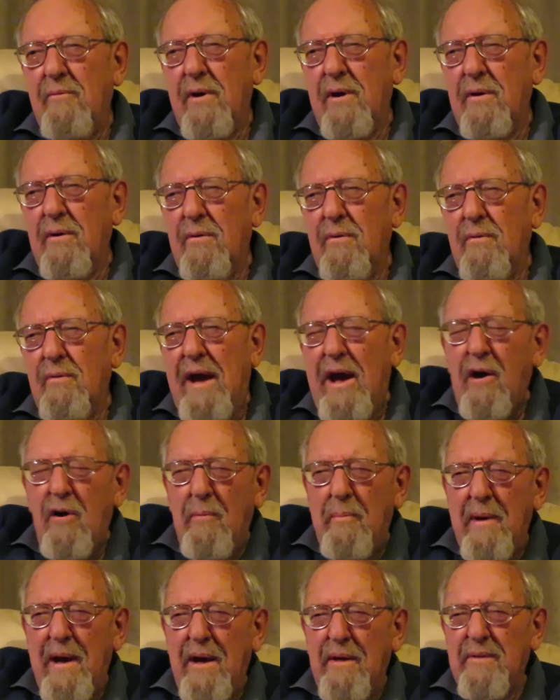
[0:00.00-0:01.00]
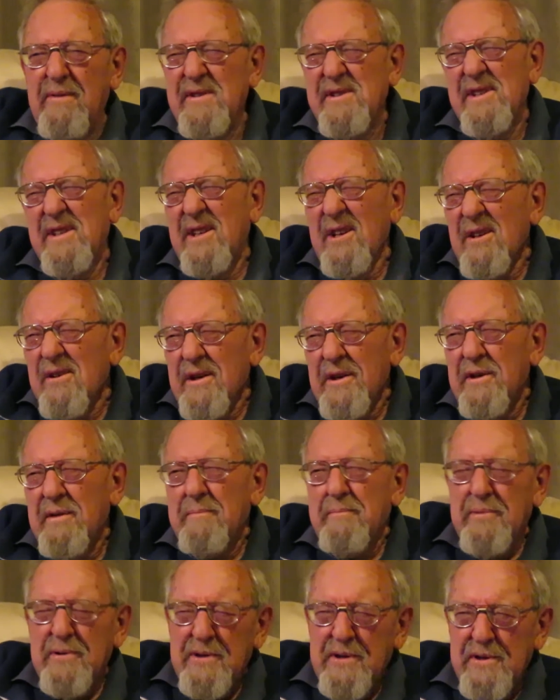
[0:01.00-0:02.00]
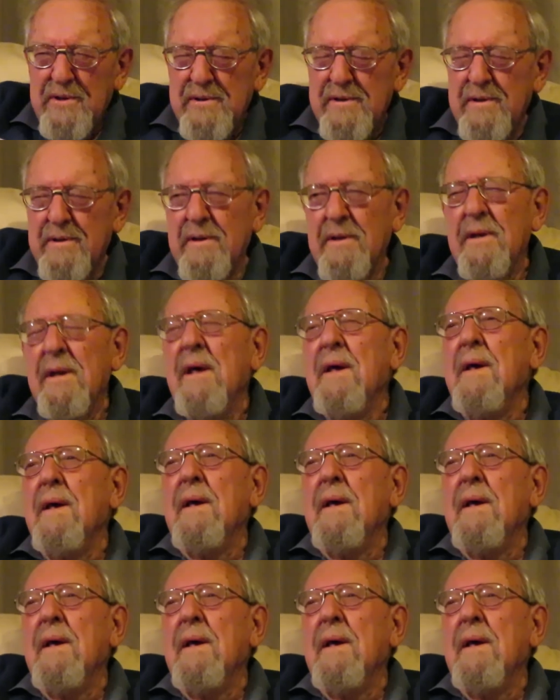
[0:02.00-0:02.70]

well, how about this kind of person?